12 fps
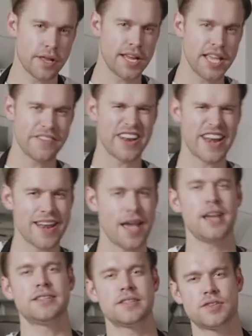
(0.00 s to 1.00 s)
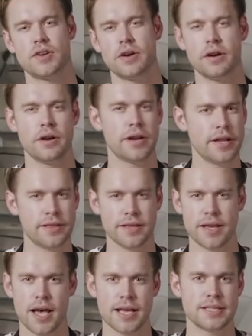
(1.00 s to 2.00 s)
You're gonna give it a nice stir to get
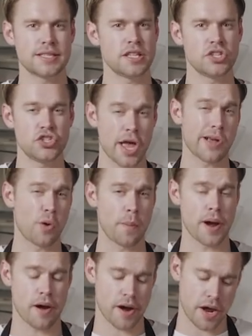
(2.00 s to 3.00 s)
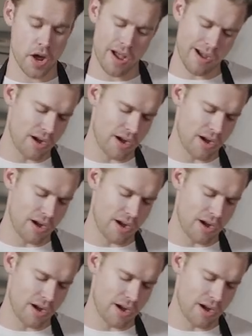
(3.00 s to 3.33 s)
the ice and the Gingleberry